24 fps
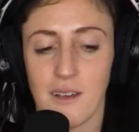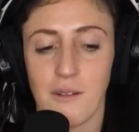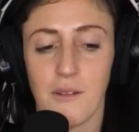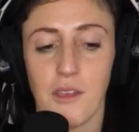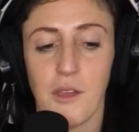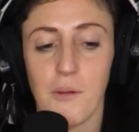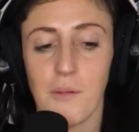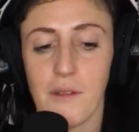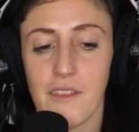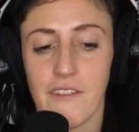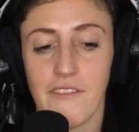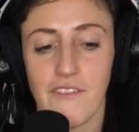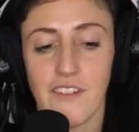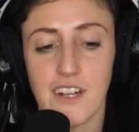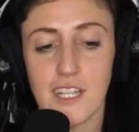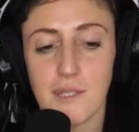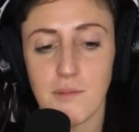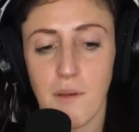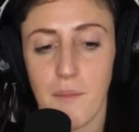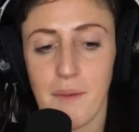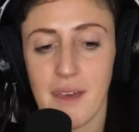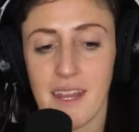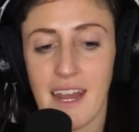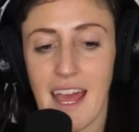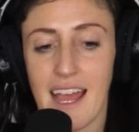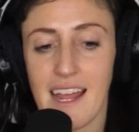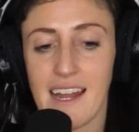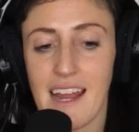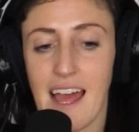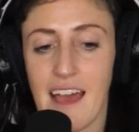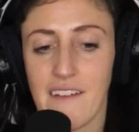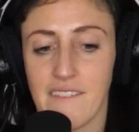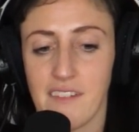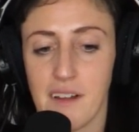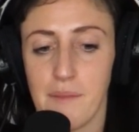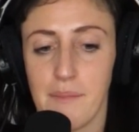So you were the first woman I
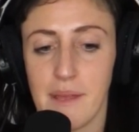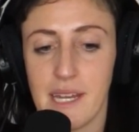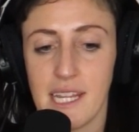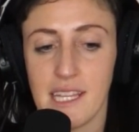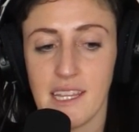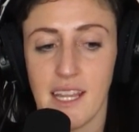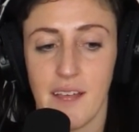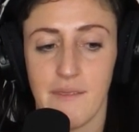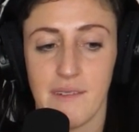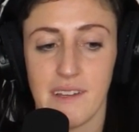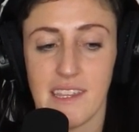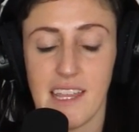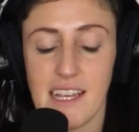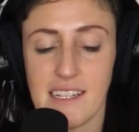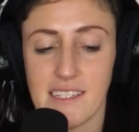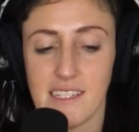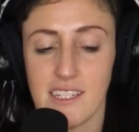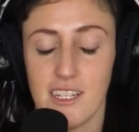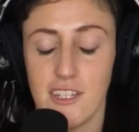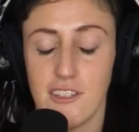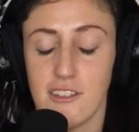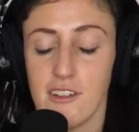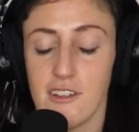had ever been in love with as an